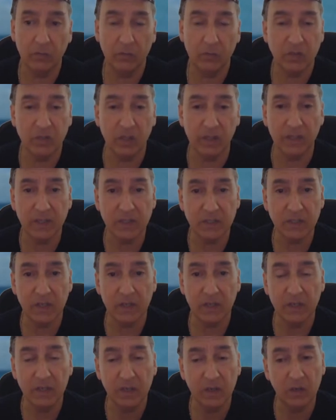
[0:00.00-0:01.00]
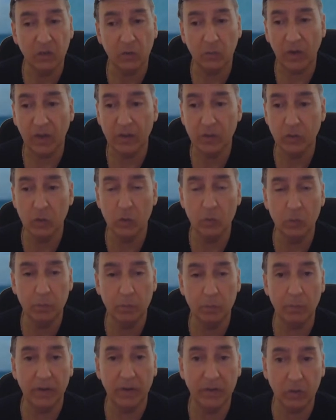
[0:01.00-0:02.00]
because like I said, I do
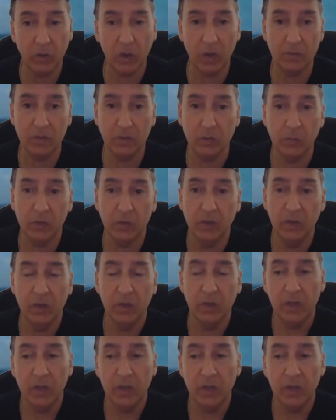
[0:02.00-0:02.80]
put my time into it.